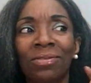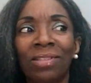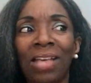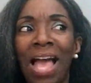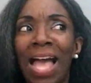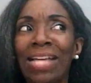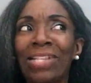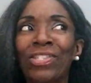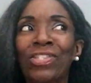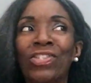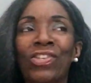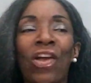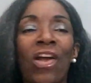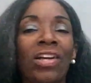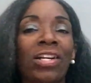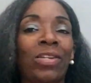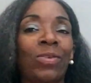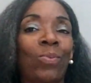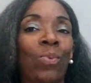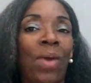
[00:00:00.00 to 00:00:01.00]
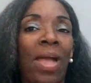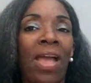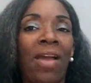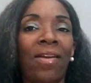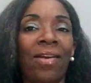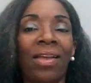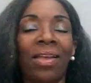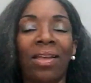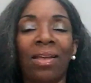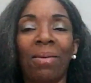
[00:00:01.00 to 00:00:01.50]
I started
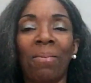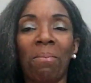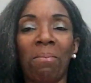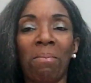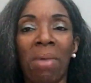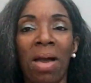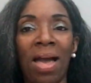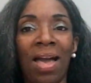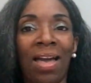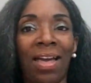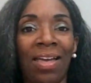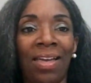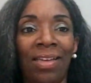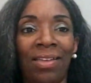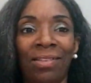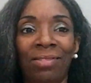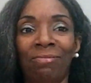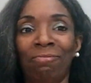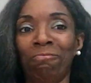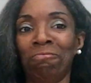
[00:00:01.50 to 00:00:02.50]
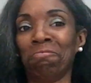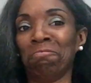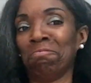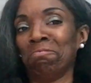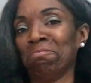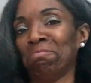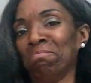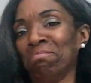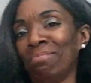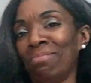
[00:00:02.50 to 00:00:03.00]
wearing my
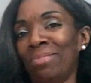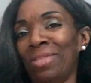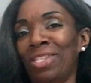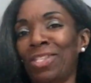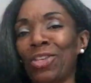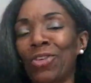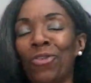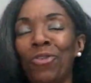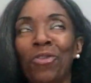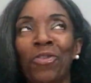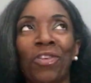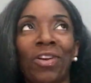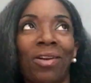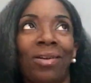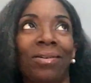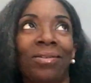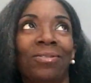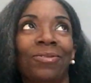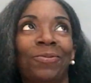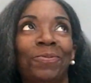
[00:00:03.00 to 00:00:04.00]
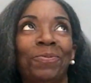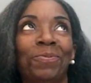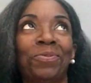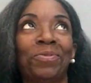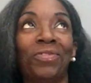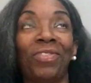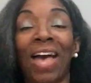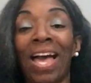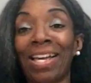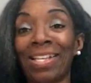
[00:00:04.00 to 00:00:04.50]
silver
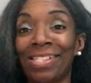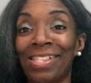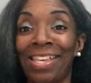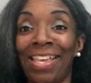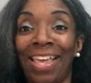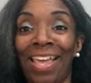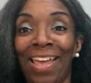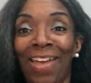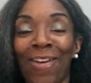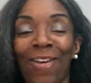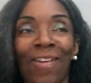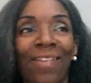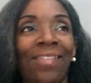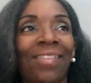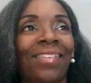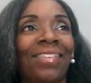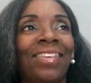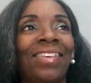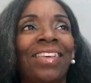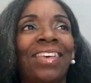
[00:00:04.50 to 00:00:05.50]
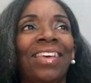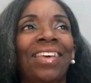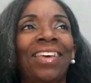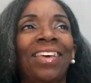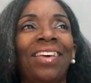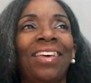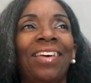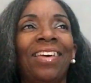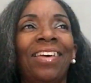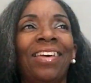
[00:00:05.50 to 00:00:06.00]
foxy hair.
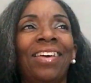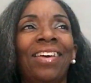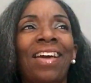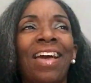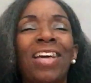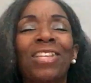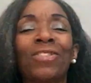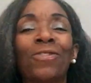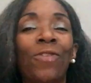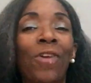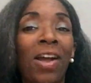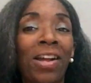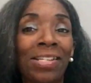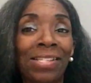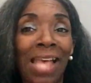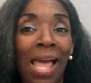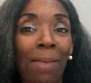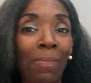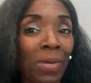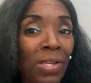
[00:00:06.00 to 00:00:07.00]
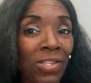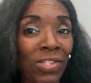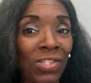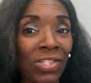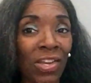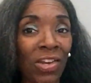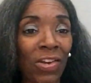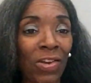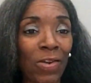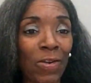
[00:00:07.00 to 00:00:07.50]
As far as I'm
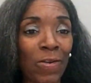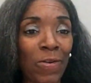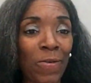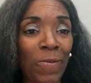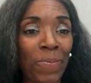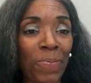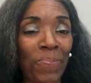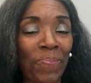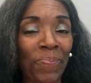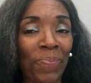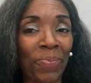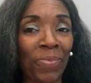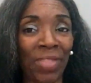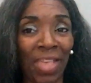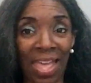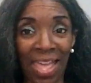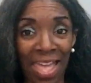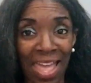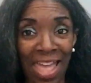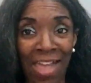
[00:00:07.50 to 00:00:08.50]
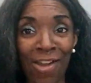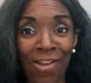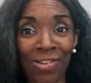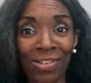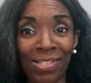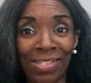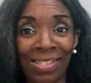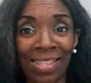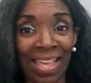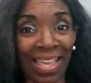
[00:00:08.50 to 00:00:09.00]
concerned, the
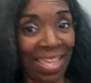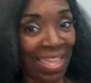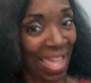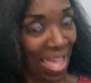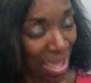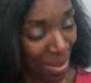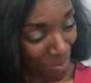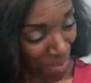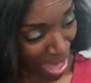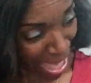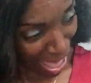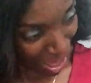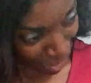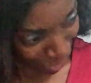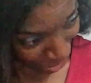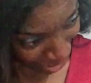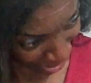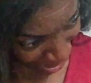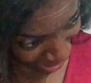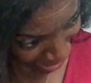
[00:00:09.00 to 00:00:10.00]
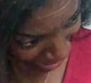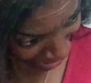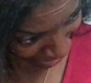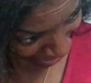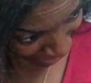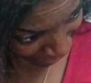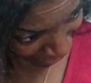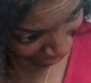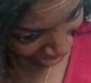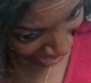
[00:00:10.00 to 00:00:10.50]
hairs that came out
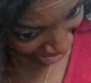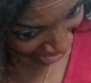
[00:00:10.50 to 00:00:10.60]
of